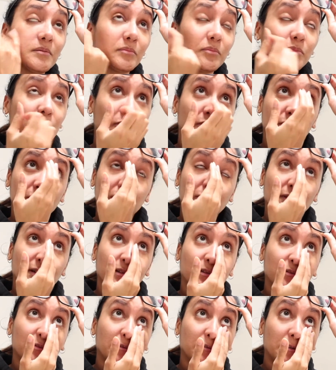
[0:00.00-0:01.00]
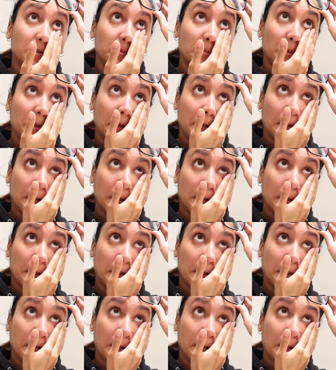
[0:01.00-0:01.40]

moisturizer in my